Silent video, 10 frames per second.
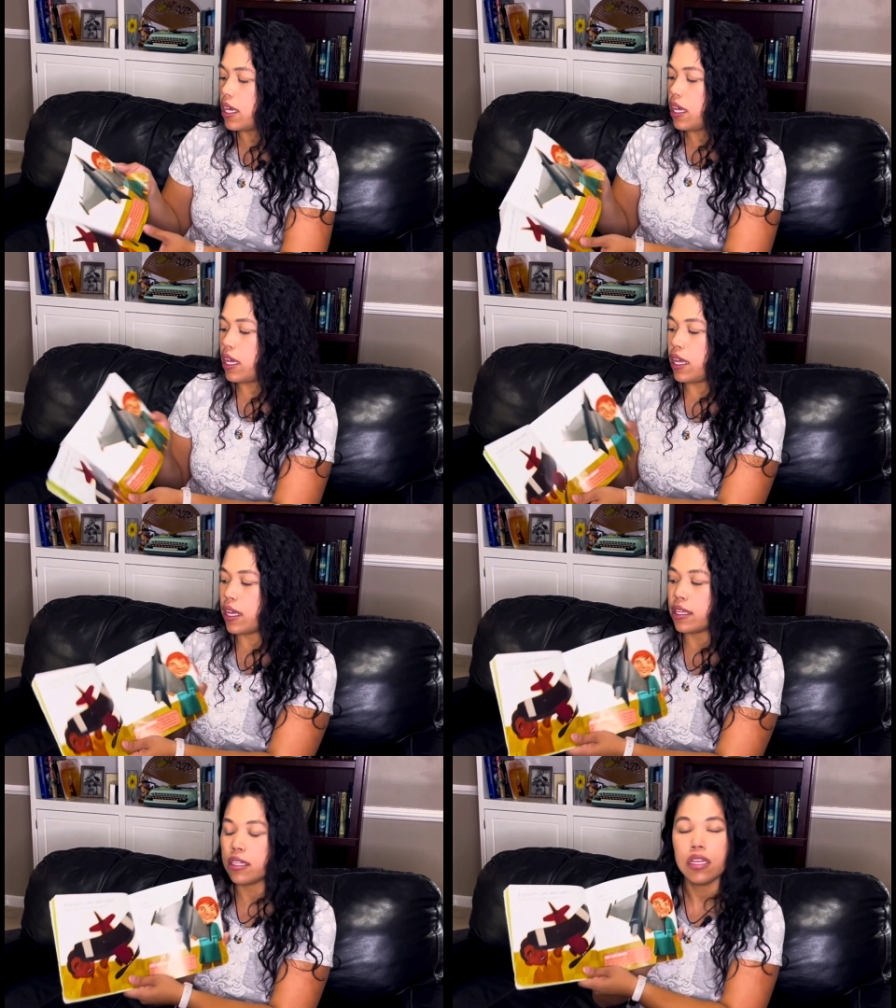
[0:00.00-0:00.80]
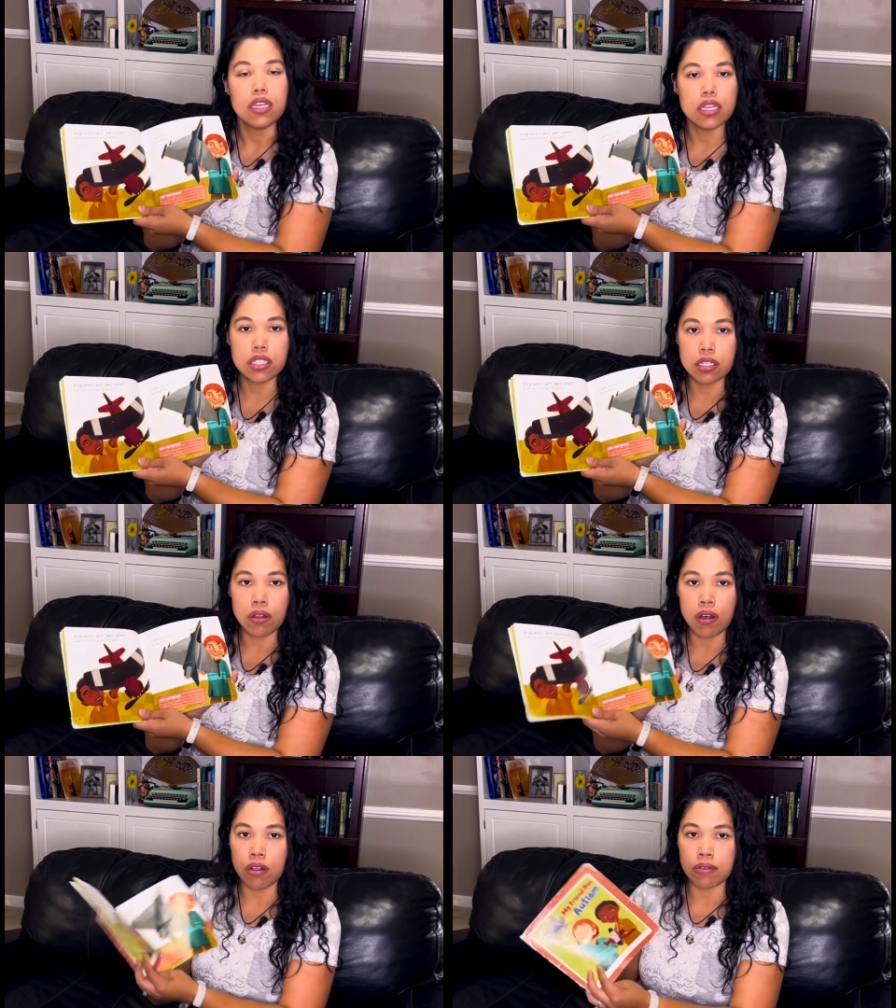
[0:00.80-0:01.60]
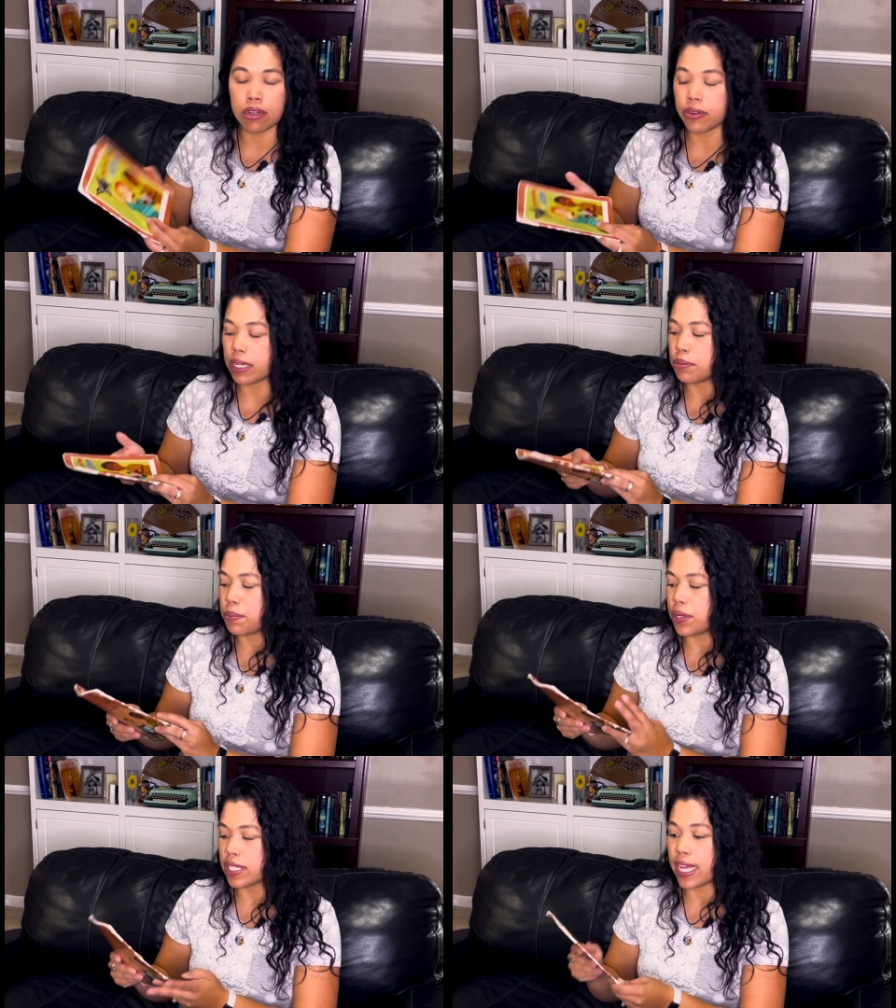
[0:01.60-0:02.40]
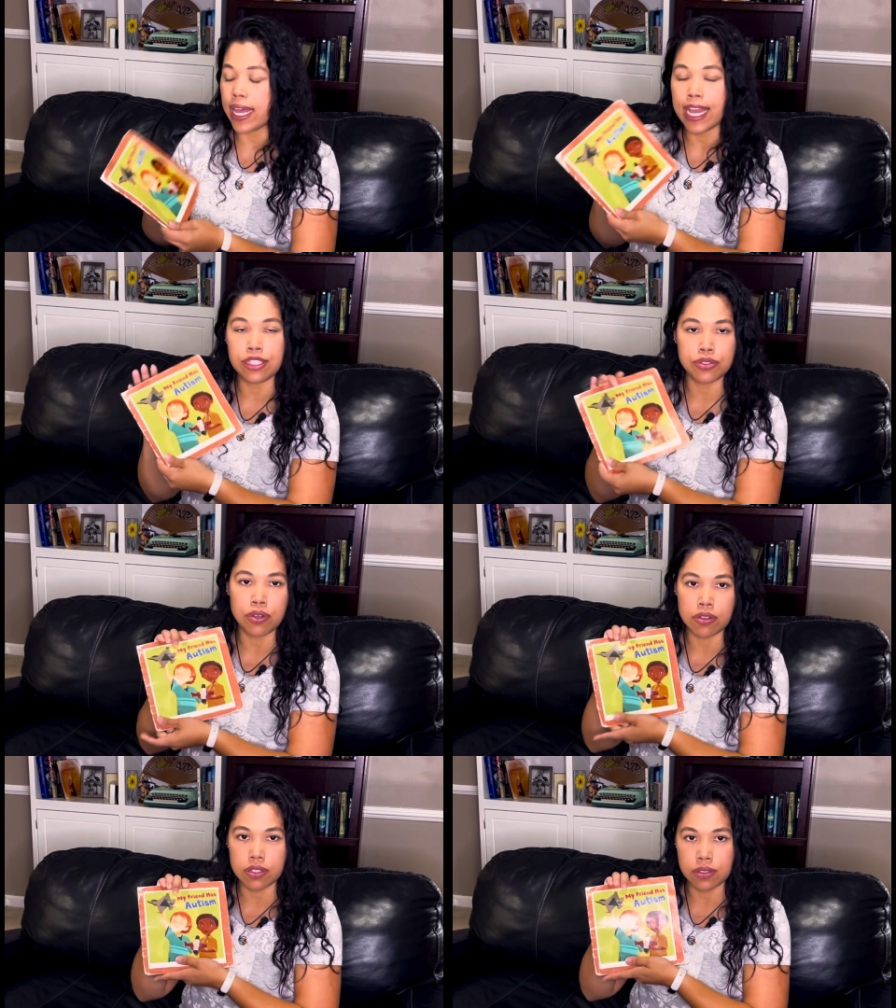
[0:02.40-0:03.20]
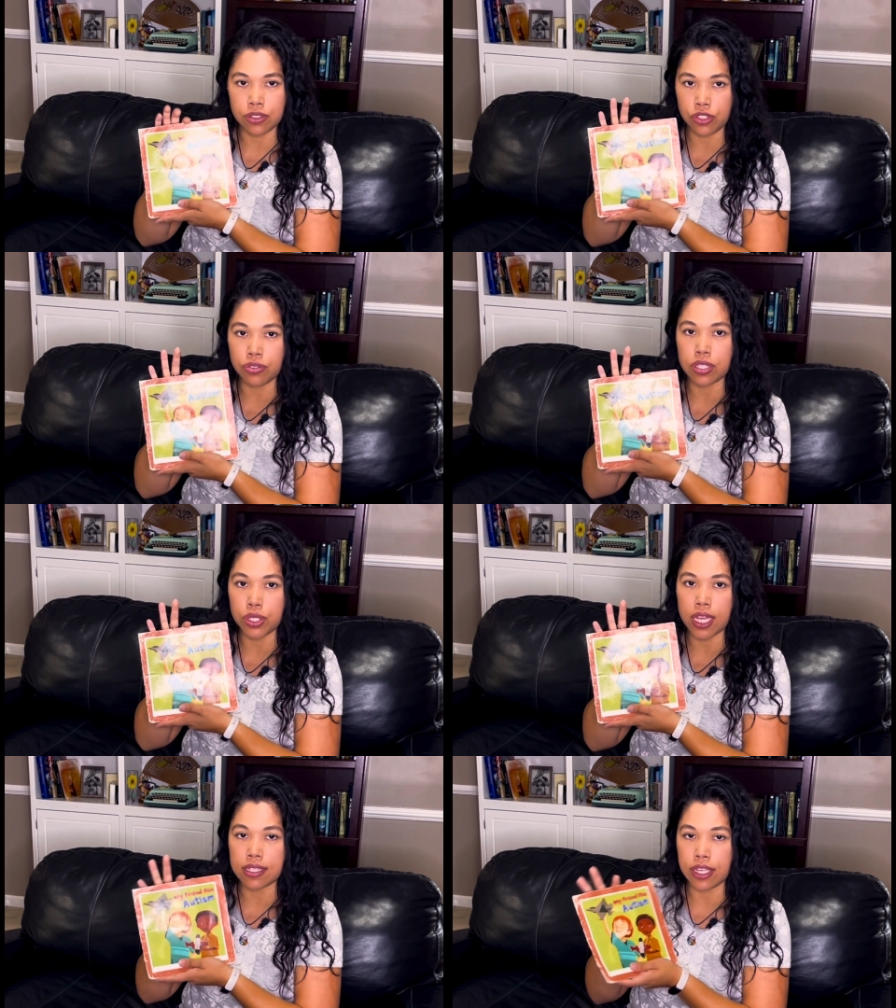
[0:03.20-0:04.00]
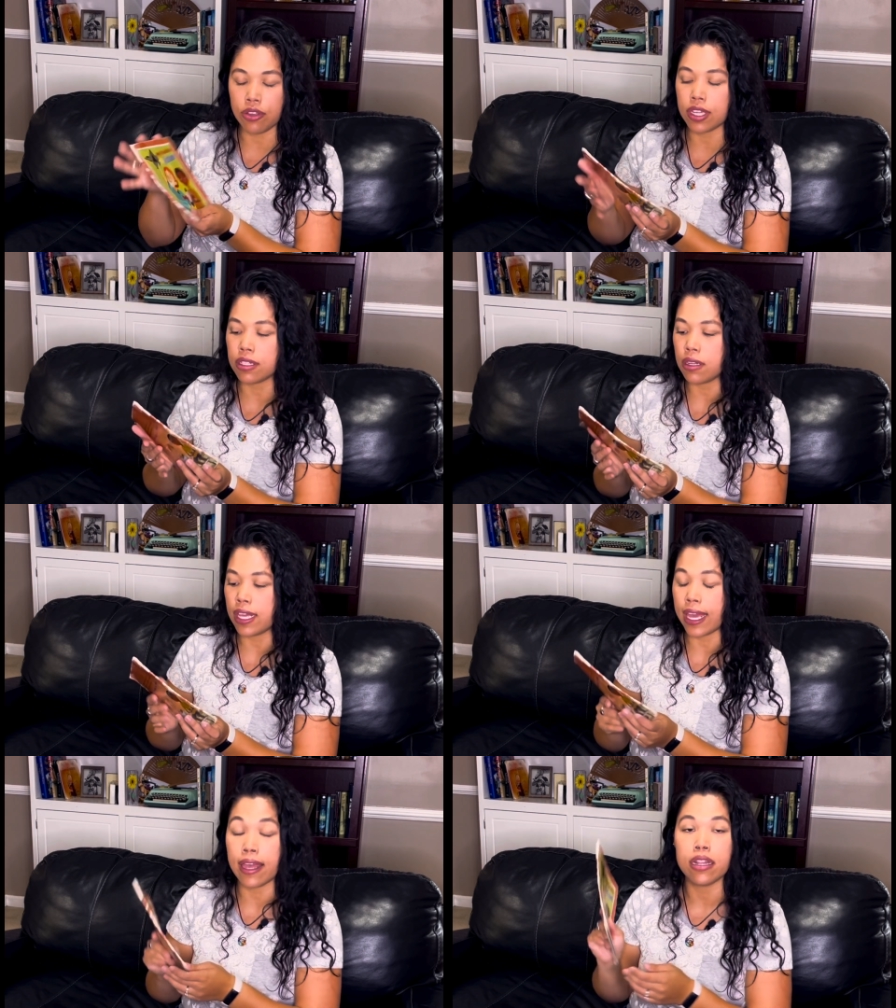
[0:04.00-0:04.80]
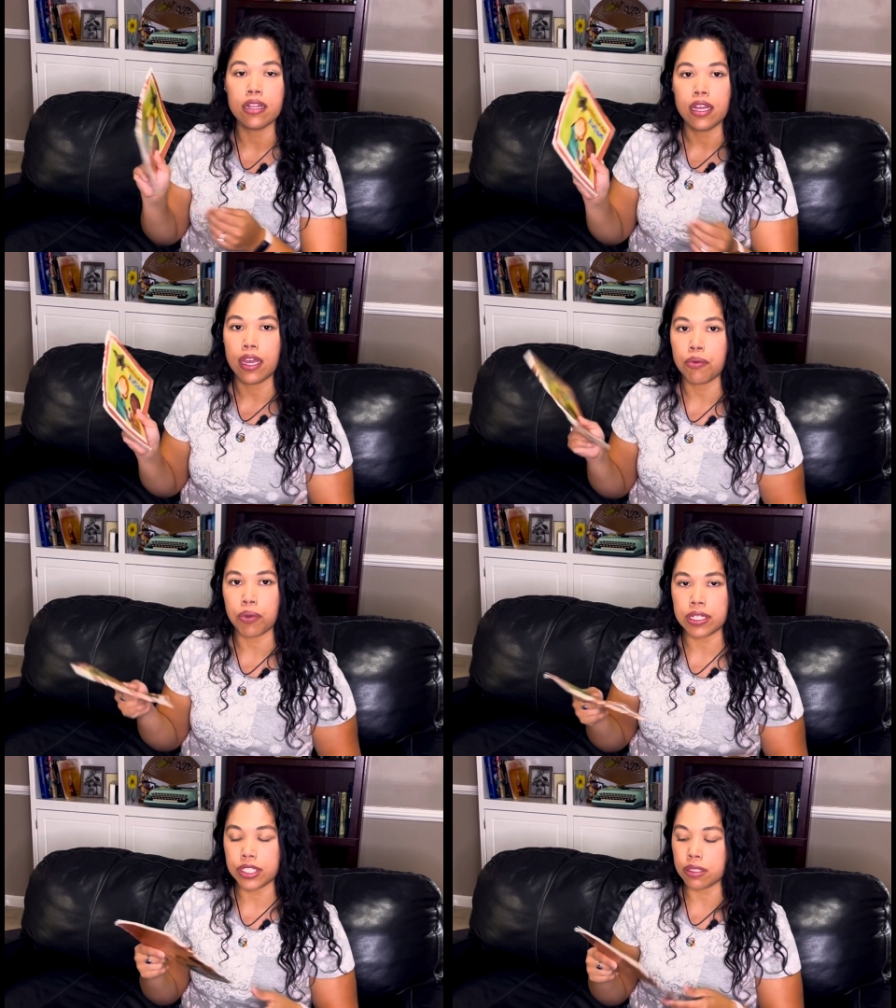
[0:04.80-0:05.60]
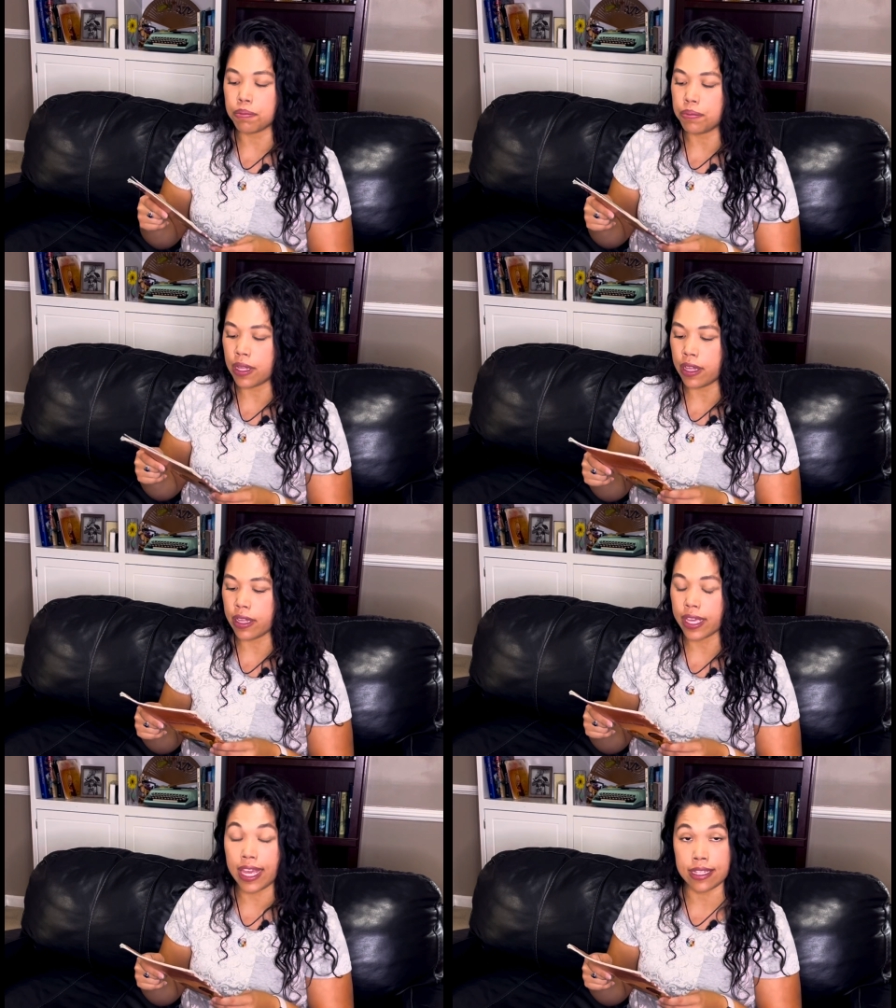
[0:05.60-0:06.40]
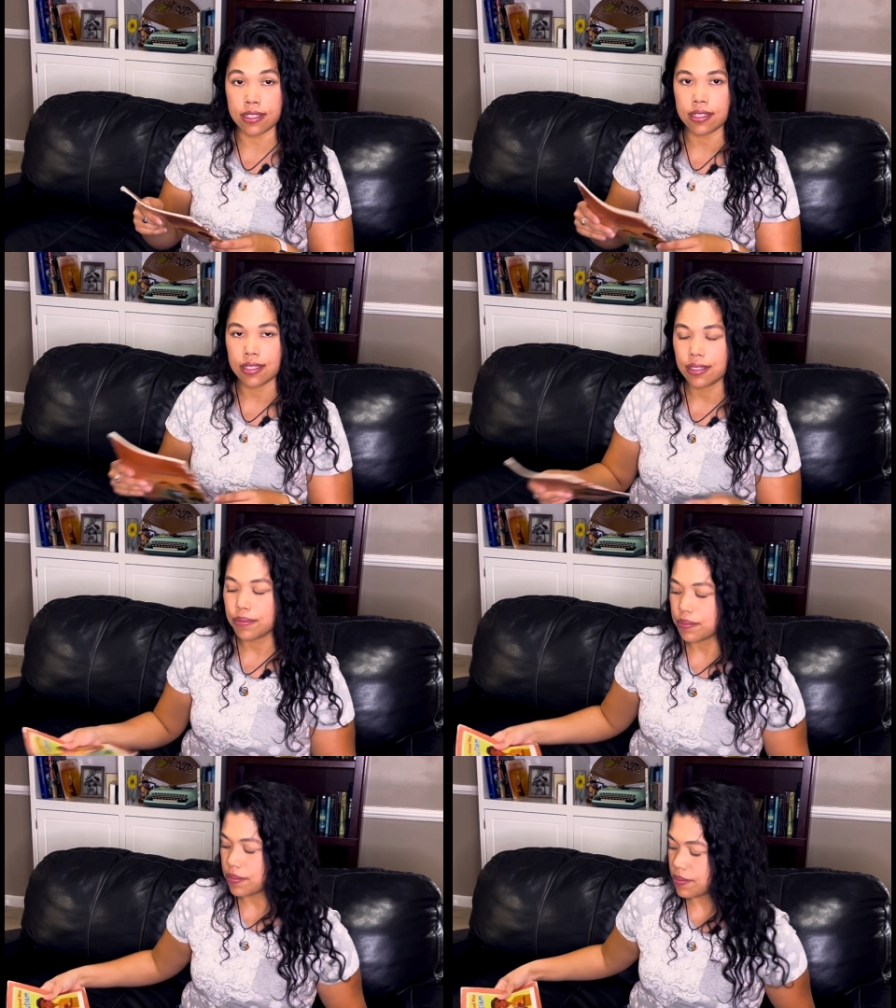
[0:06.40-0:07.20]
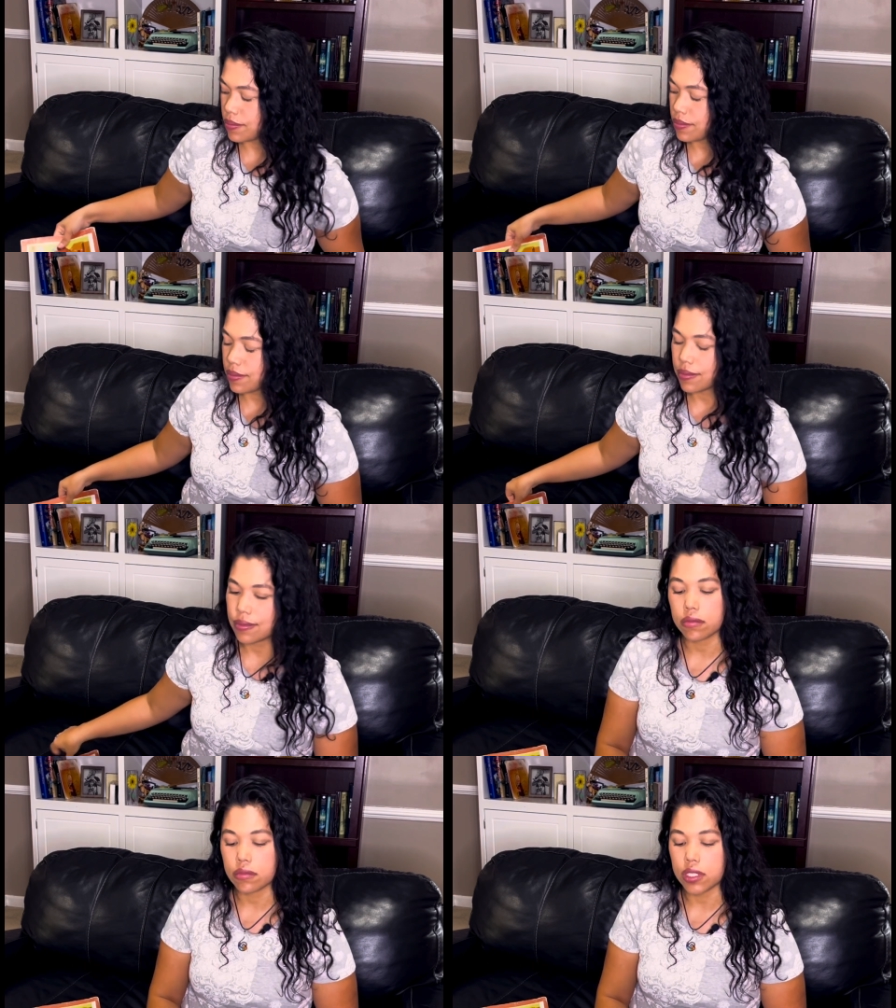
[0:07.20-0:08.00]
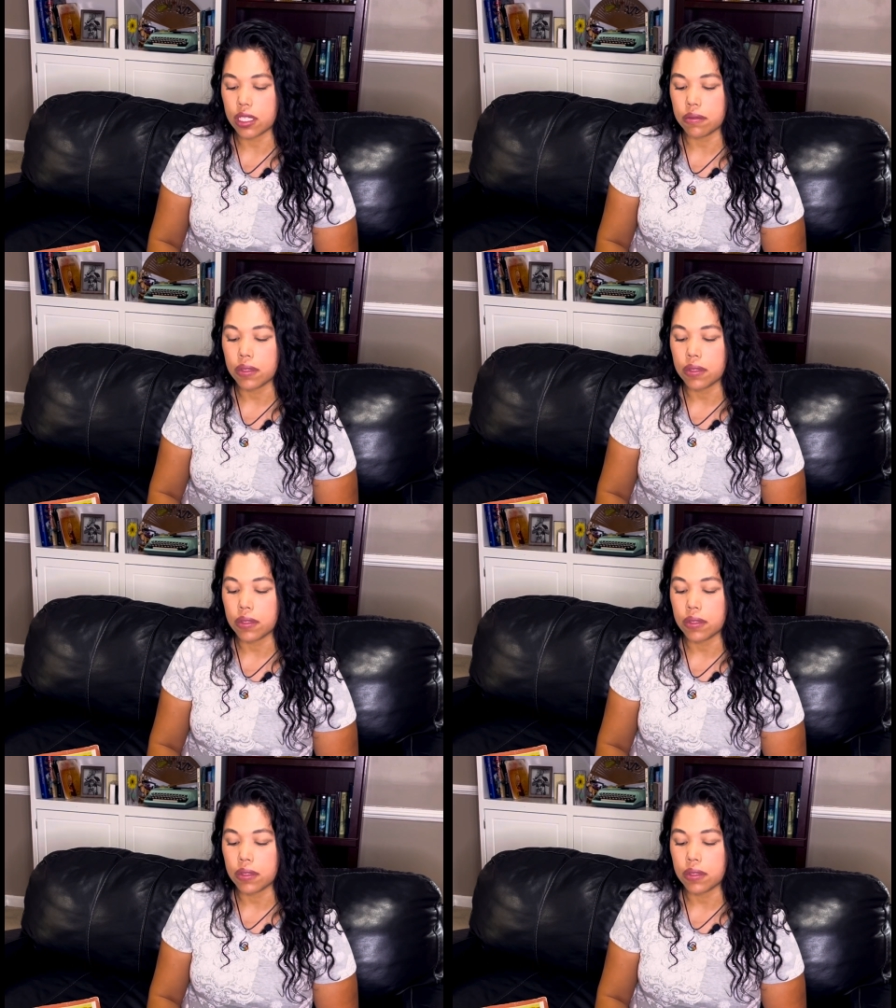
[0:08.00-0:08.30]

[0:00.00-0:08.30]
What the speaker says: And it's an all-around great book that I do suggest that you can get and read to your kids. Okay.